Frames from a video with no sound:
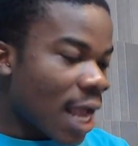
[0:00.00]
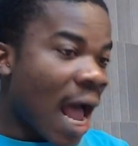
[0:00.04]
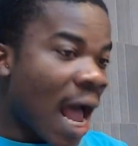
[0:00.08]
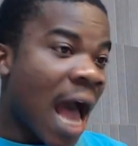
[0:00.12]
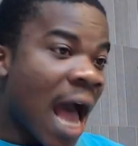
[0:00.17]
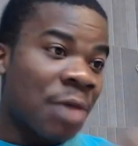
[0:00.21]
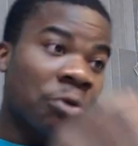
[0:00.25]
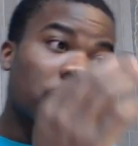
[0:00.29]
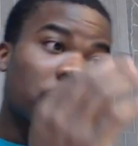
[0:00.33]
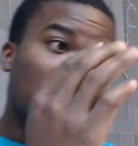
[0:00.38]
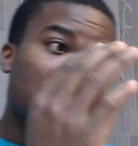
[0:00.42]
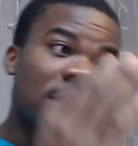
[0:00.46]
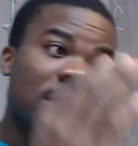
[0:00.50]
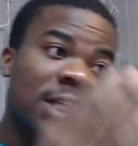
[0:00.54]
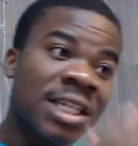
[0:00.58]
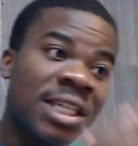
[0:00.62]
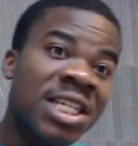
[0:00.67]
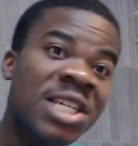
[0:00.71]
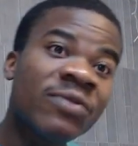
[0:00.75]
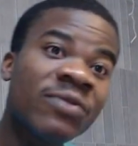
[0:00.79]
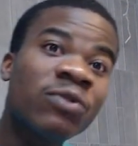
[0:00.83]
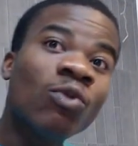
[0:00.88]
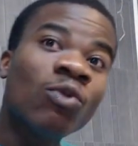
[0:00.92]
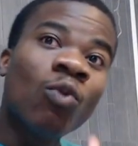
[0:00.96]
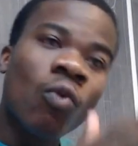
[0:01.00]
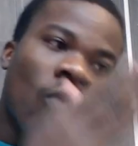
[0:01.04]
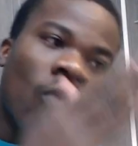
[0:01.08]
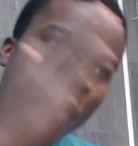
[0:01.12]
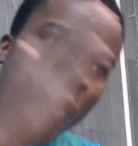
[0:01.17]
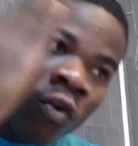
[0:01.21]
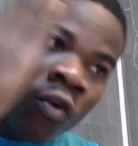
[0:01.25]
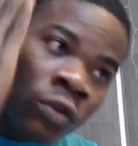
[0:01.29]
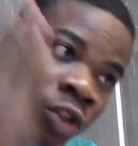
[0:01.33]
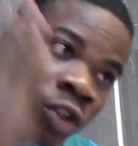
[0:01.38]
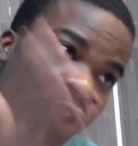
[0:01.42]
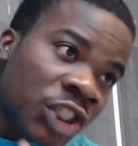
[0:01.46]
I don't say if we
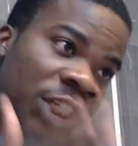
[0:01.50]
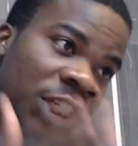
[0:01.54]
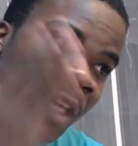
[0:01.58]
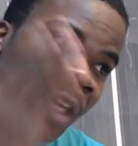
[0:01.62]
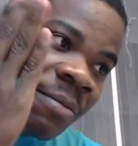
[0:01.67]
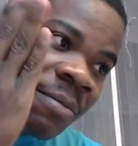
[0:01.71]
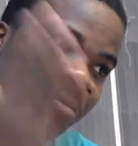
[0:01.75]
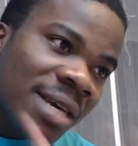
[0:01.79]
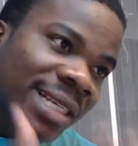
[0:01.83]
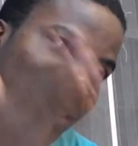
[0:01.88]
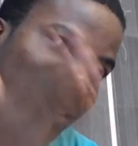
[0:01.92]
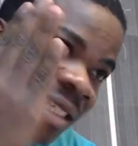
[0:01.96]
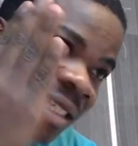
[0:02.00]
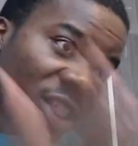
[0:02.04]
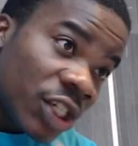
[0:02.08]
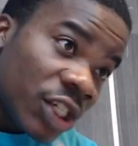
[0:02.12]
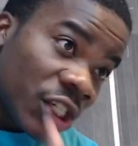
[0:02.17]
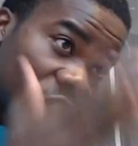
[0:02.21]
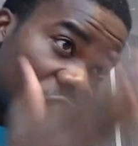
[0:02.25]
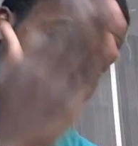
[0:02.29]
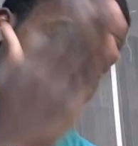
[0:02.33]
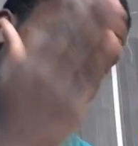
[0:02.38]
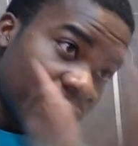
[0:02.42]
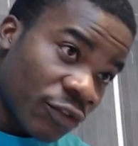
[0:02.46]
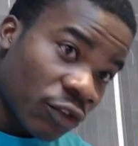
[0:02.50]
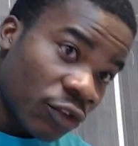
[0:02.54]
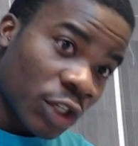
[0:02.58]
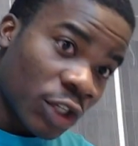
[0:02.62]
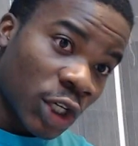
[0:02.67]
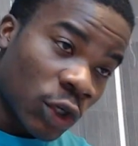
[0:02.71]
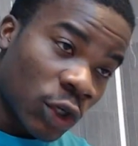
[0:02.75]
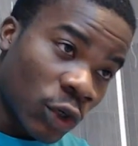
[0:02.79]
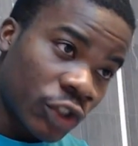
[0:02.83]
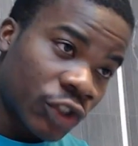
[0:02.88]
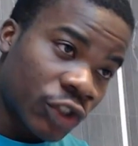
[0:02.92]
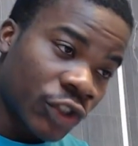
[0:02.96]
won't say make things change for the
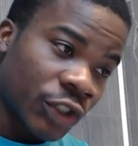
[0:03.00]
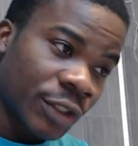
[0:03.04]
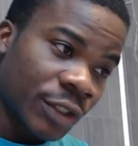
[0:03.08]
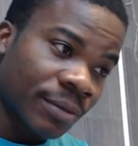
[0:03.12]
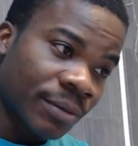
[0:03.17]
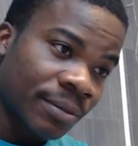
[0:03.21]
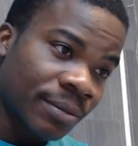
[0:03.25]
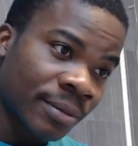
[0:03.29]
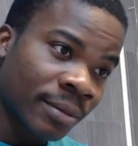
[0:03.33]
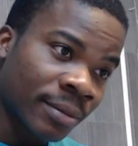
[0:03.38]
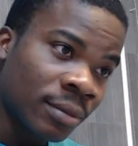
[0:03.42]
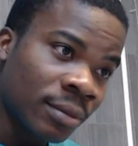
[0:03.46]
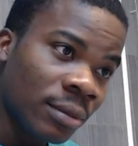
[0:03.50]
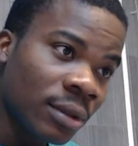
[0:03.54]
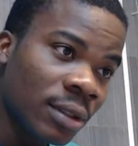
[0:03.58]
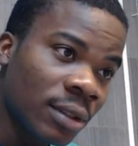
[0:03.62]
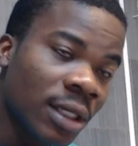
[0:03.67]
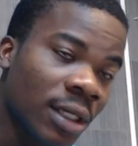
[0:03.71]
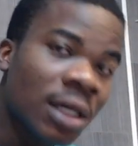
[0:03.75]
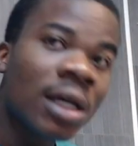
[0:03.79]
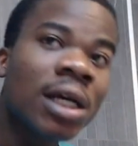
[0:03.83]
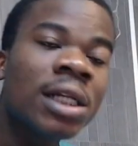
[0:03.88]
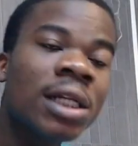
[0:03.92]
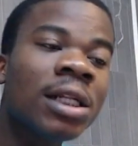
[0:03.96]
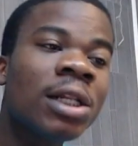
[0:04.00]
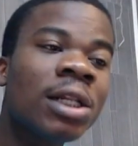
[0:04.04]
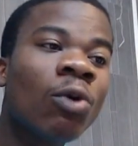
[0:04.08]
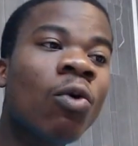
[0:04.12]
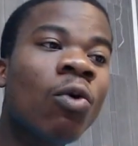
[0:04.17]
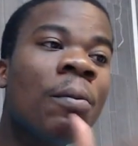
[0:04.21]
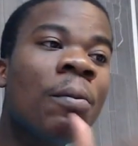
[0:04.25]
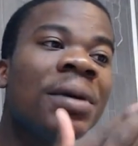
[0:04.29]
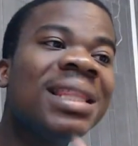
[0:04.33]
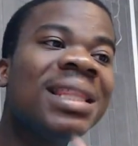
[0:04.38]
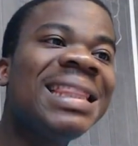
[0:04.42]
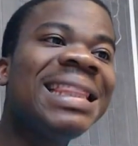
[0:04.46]
country, it
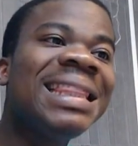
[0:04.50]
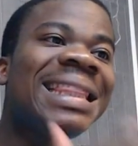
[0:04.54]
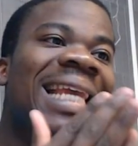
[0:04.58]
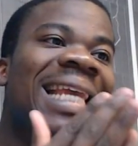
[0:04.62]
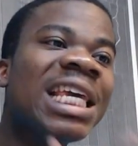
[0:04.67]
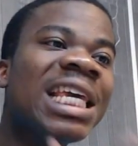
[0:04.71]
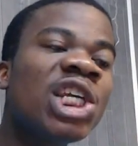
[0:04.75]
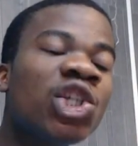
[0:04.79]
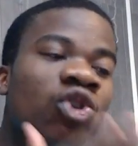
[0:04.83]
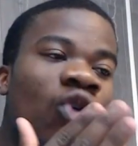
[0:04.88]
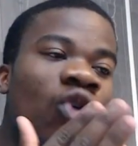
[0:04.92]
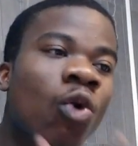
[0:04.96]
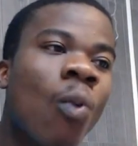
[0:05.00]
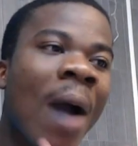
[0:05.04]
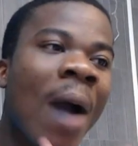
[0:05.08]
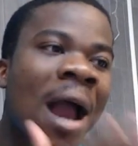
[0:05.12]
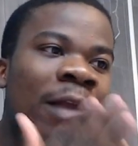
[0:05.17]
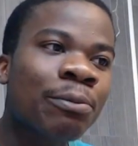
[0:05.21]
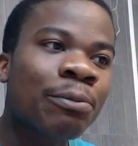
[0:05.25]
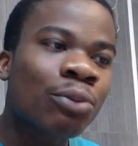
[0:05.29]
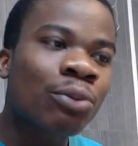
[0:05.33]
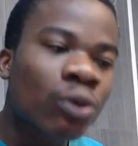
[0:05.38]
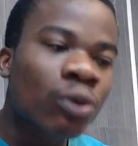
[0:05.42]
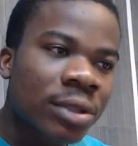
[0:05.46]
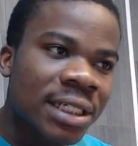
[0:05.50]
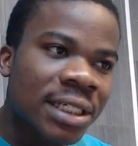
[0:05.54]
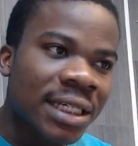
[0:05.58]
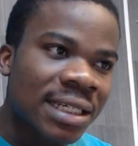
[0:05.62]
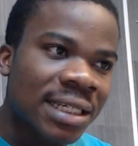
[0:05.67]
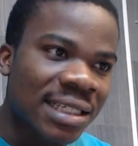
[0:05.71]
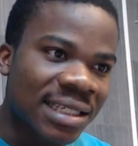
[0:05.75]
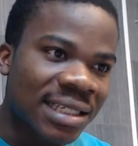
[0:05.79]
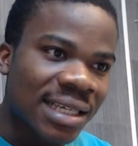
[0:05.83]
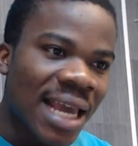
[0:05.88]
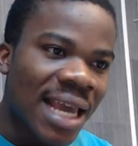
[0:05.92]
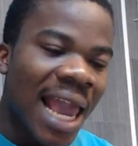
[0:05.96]
will be nationwide
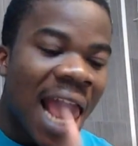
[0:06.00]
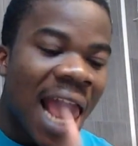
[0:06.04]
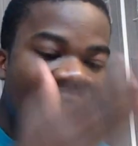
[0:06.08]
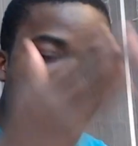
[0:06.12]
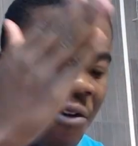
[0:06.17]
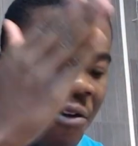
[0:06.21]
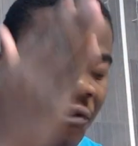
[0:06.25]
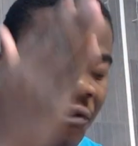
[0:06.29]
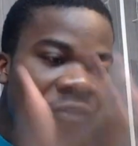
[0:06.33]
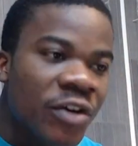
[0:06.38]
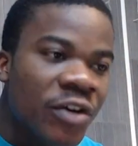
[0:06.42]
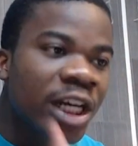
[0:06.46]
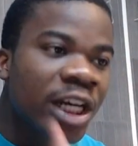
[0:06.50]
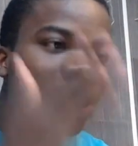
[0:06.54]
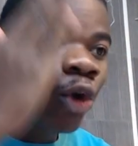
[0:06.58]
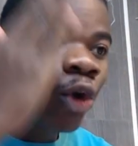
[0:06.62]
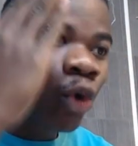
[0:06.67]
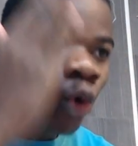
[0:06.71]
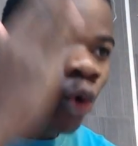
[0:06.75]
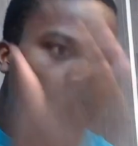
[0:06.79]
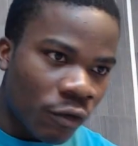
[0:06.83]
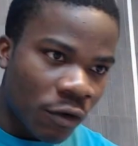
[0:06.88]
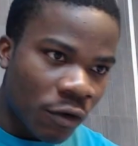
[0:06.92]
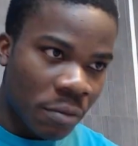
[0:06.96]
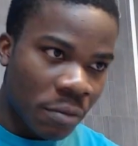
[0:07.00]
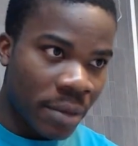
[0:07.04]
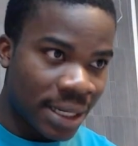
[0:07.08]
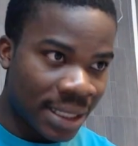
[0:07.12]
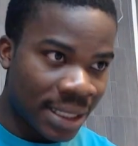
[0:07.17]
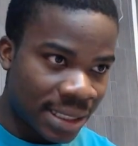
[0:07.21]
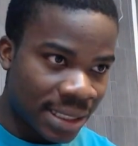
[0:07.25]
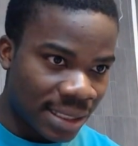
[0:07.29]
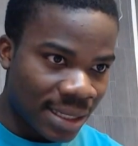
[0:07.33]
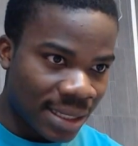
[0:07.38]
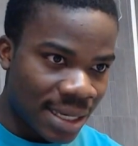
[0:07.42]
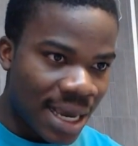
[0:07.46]
protest. Every local
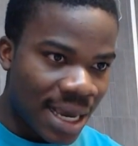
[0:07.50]
government.